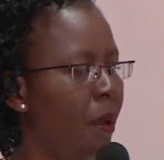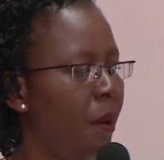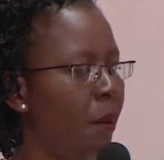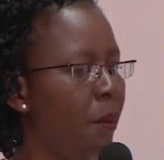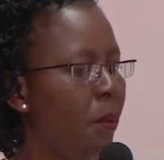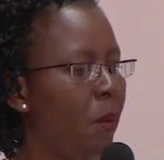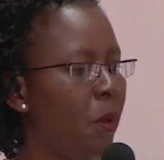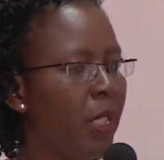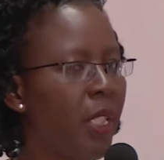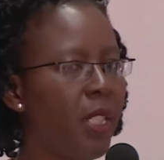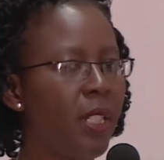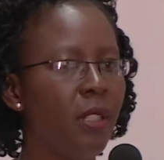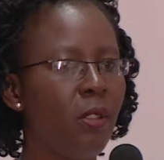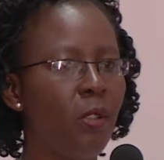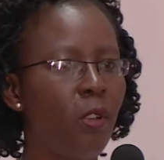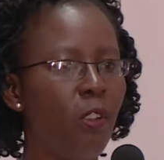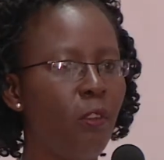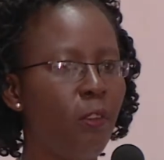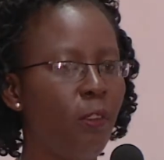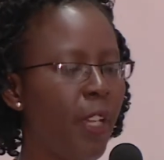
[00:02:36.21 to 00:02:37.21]
modeling
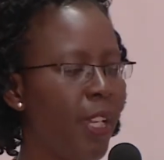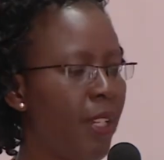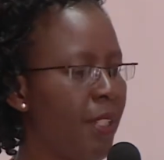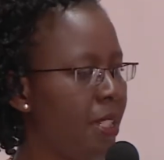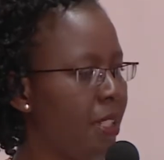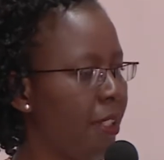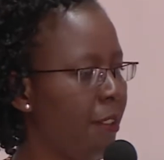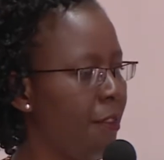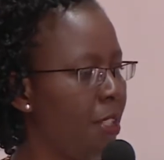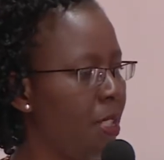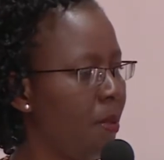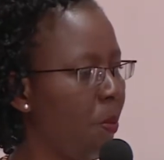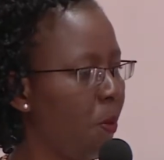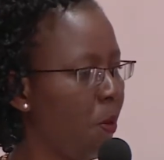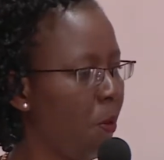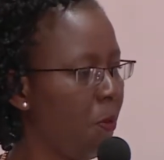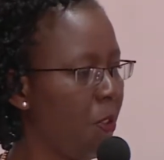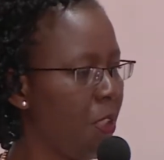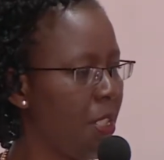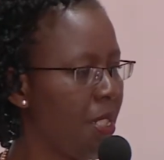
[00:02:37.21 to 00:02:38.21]
of health service
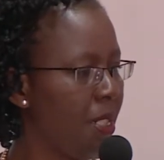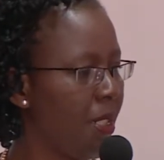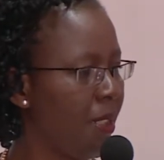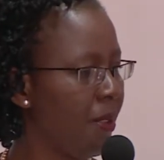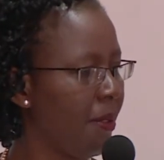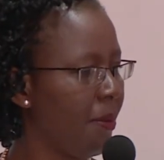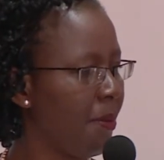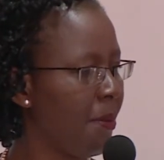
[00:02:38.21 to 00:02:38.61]
provision.